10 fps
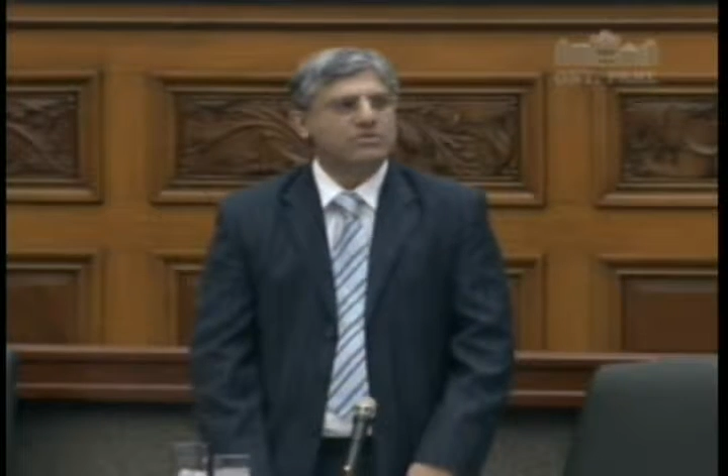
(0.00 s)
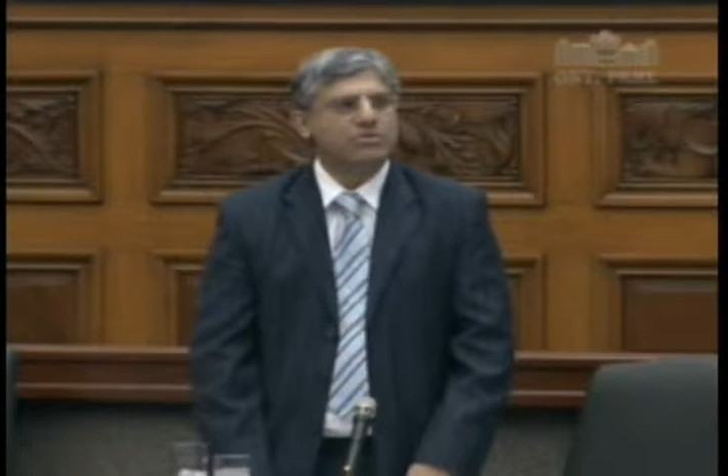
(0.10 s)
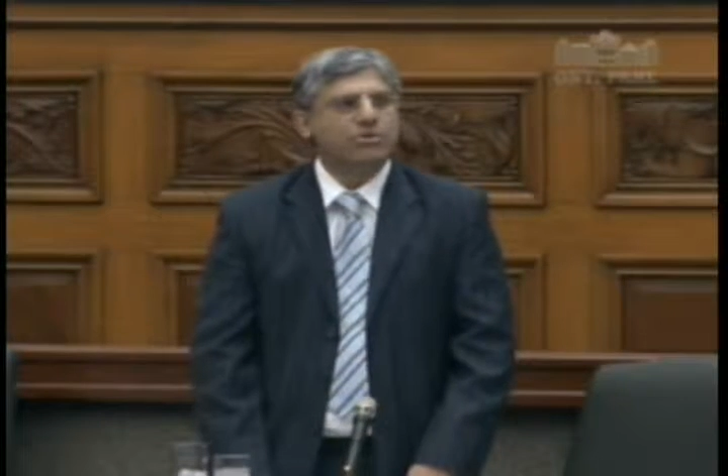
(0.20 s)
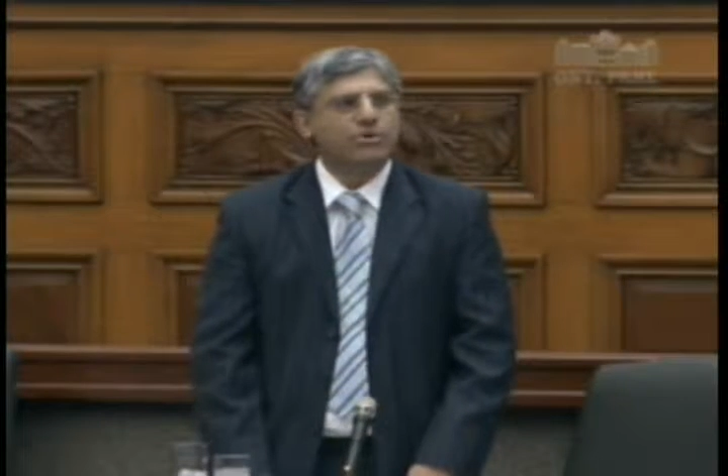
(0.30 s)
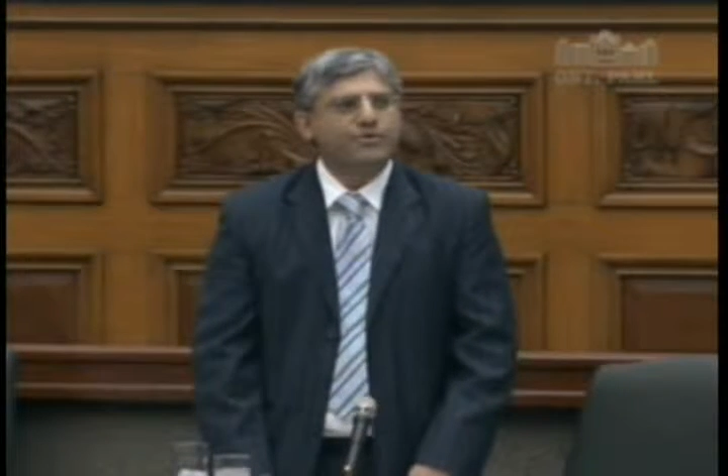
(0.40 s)
to
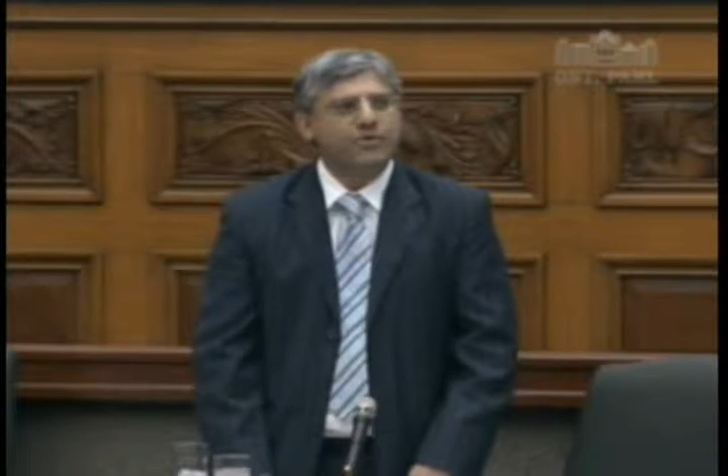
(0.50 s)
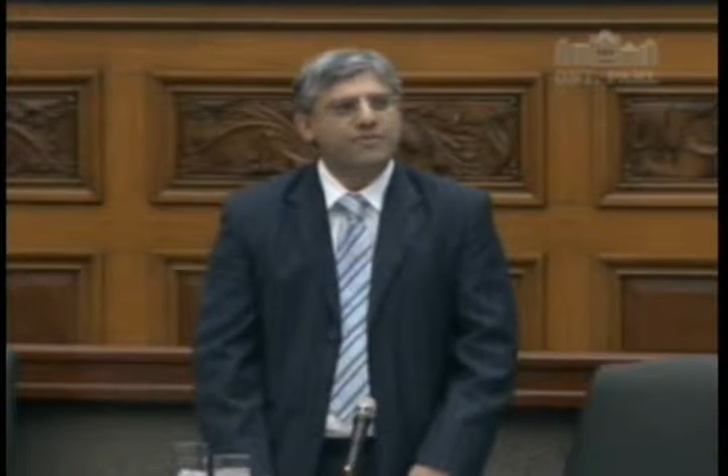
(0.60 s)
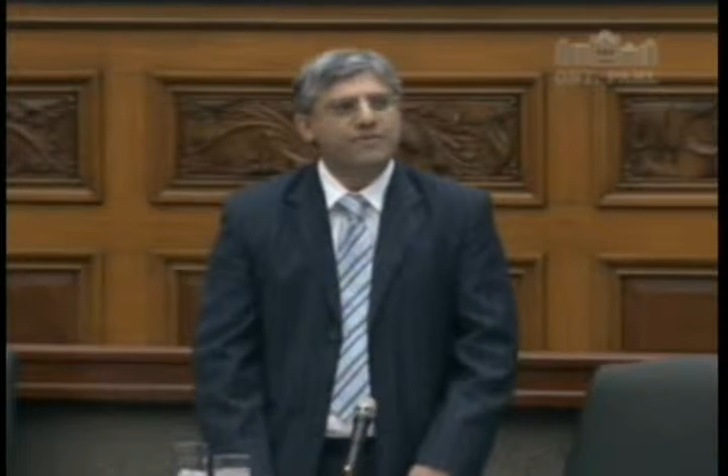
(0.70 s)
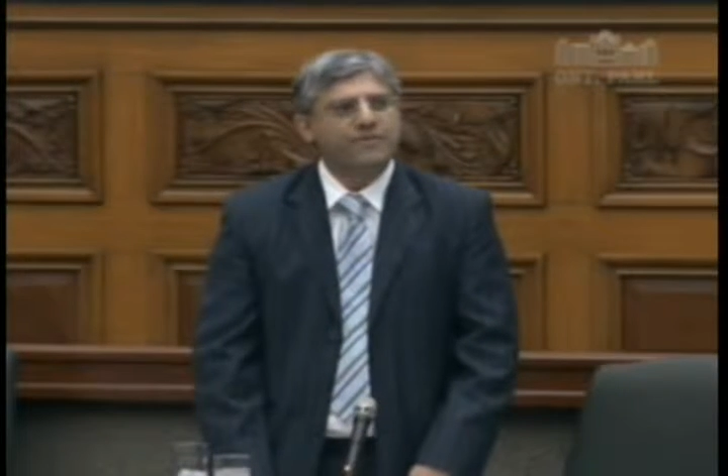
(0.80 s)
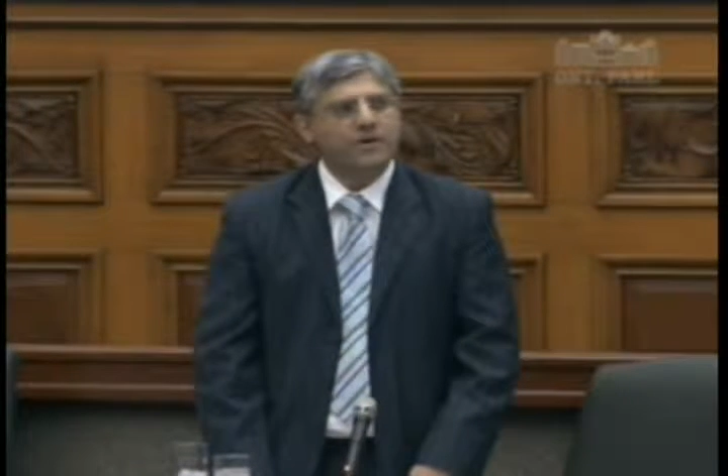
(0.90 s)
quote
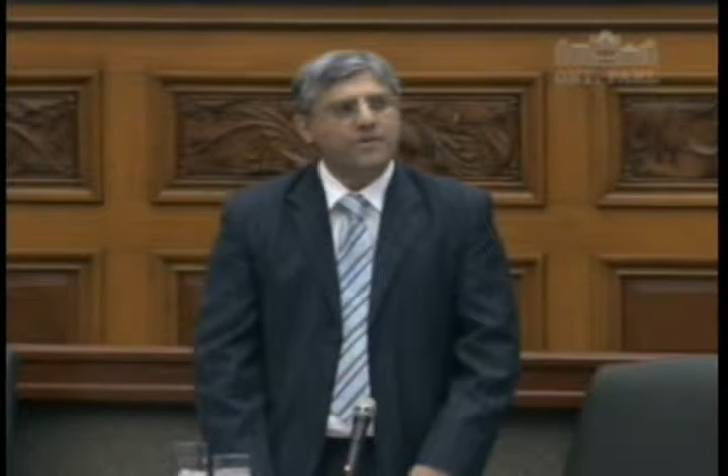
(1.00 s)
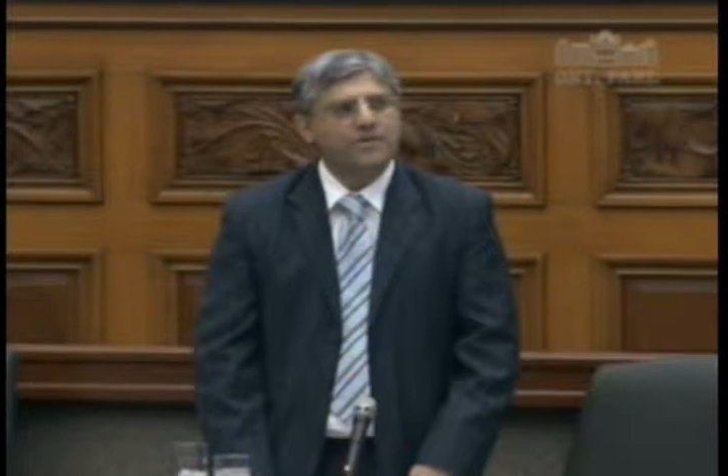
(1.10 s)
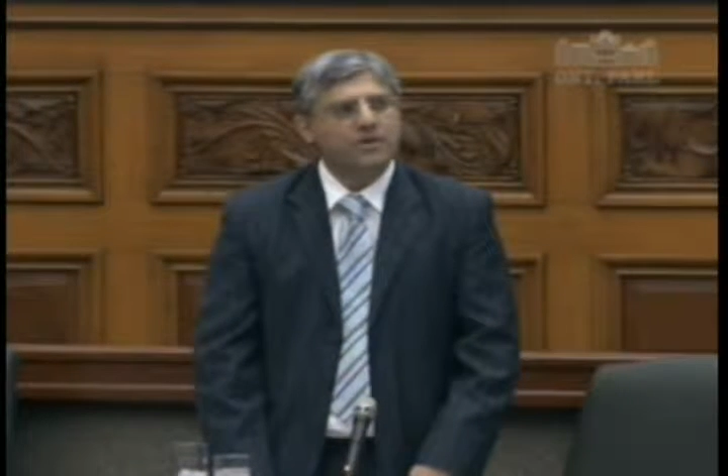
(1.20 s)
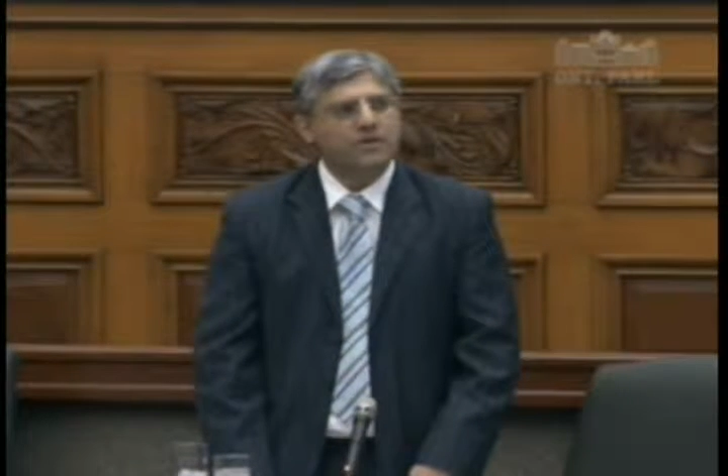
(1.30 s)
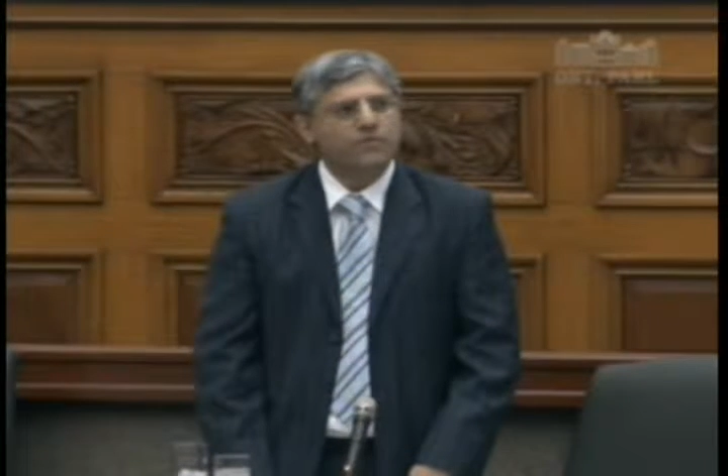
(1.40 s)
from the
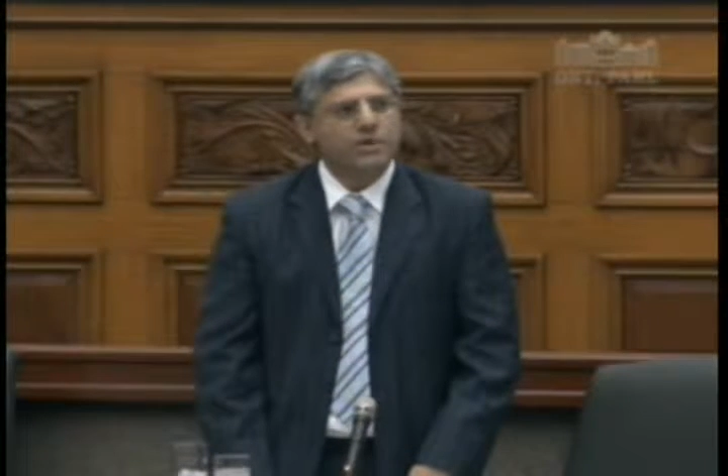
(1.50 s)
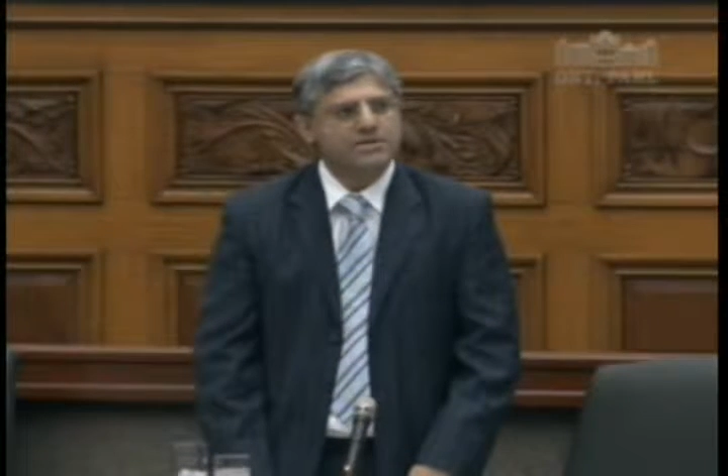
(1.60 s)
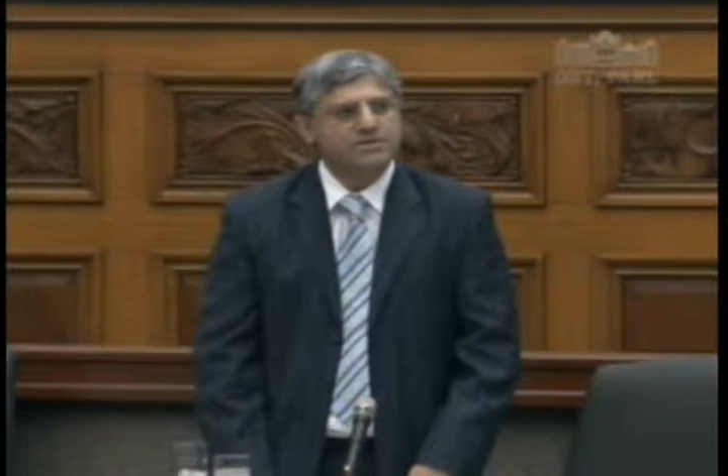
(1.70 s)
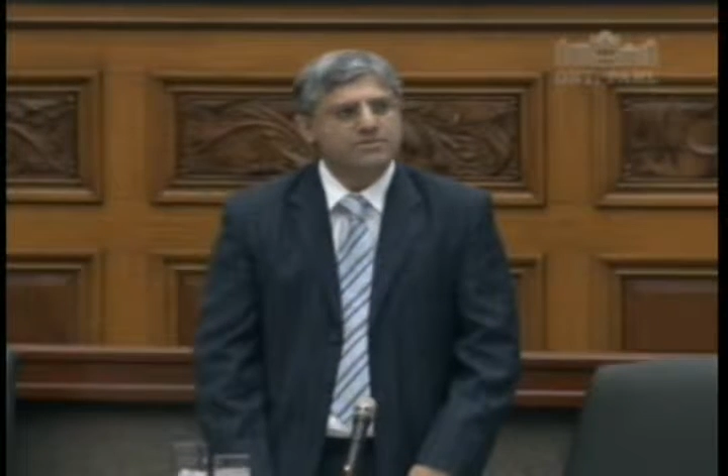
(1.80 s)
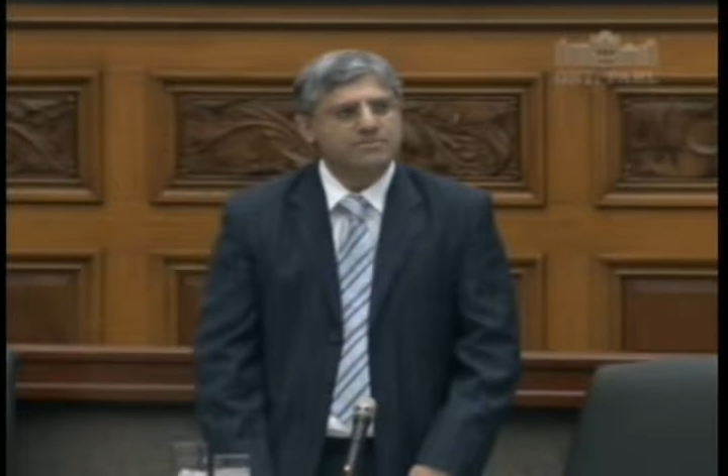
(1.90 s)
father of
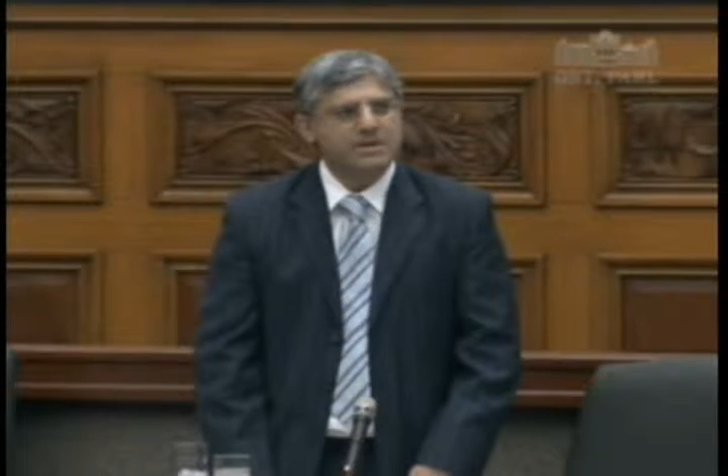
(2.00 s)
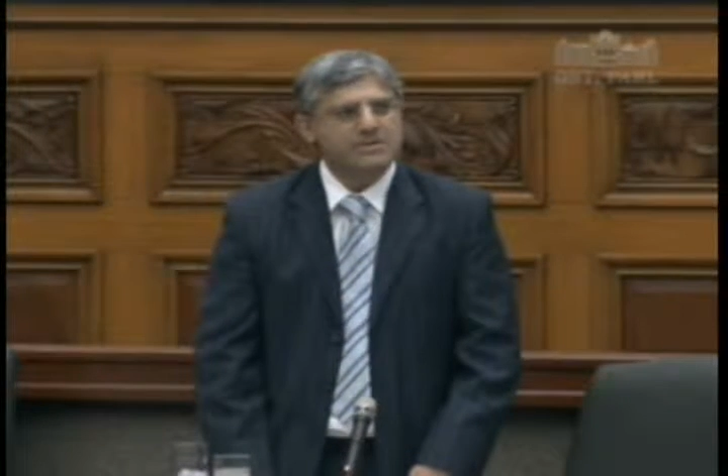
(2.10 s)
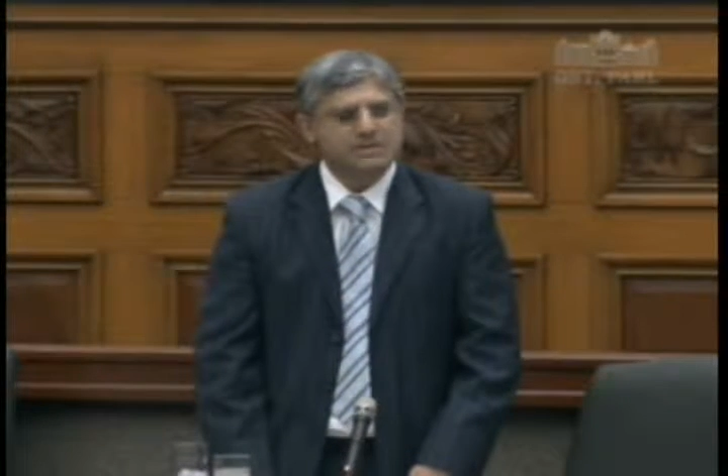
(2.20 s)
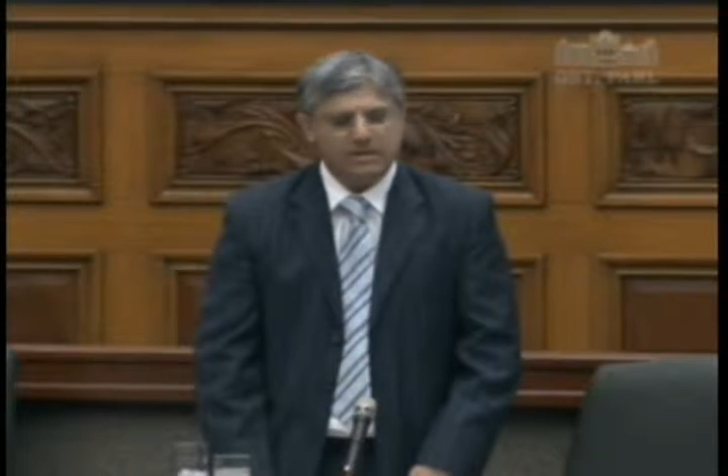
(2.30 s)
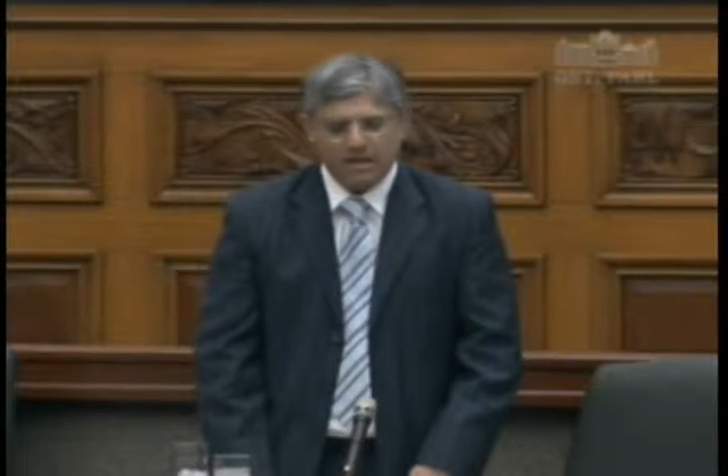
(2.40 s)
Western
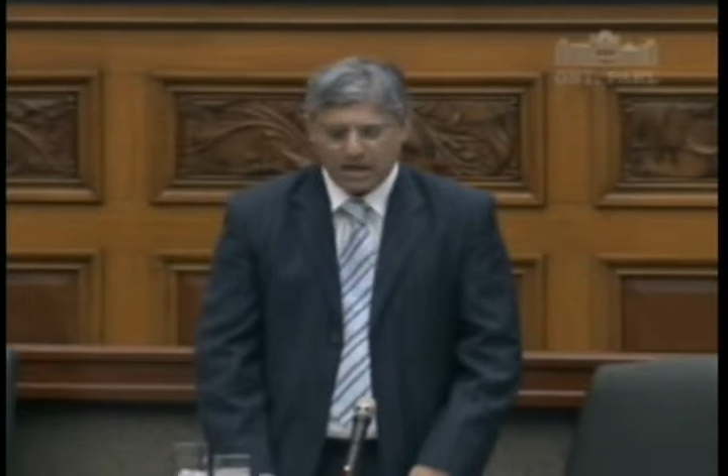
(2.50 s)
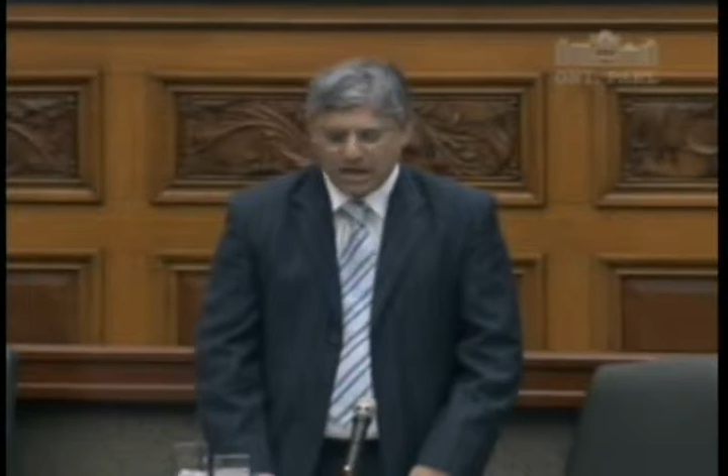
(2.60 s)
medicine,